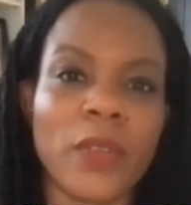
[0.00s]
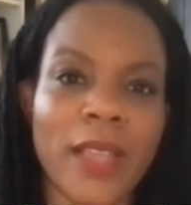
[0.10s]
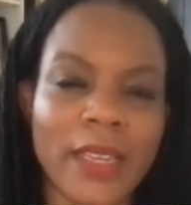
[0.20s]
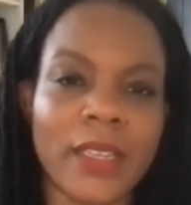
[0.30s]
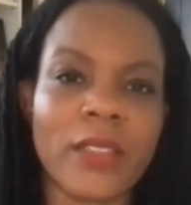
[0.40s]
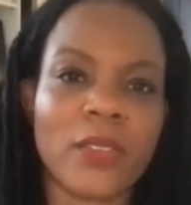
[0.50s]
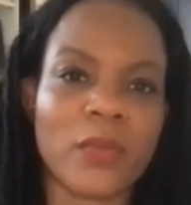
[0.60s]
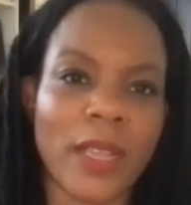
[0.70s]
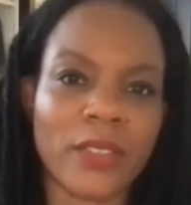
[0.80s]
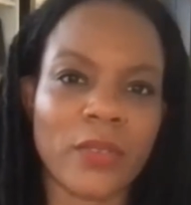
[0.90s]
headed in the
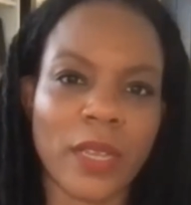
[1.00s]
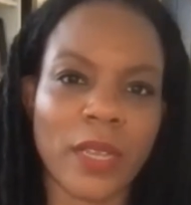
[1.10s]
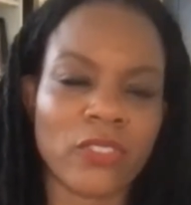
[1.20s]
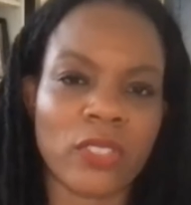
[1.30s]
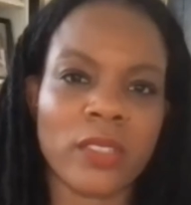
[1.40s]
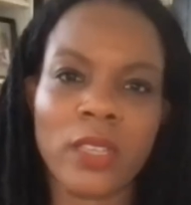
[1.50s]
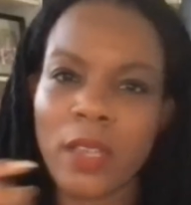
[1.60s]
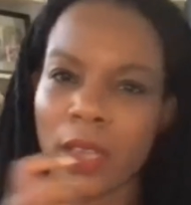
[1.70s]
right direction.